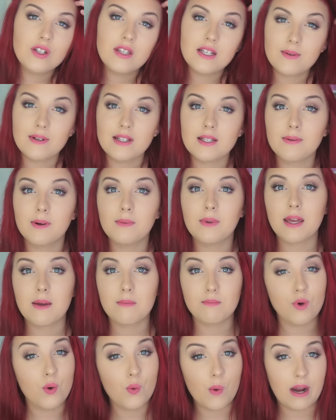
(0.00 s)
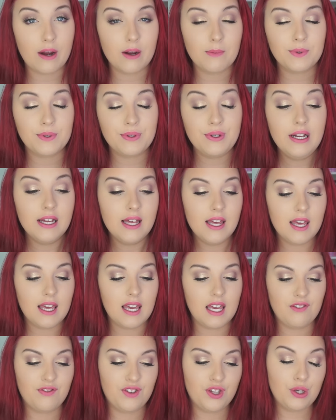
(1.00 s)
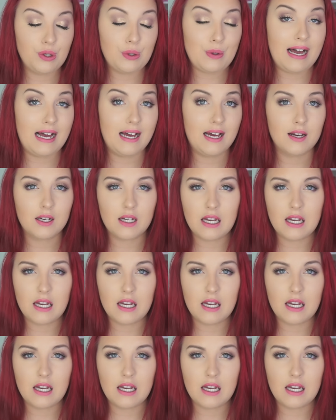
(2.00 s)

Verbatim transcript: This one's probably more wearable if you are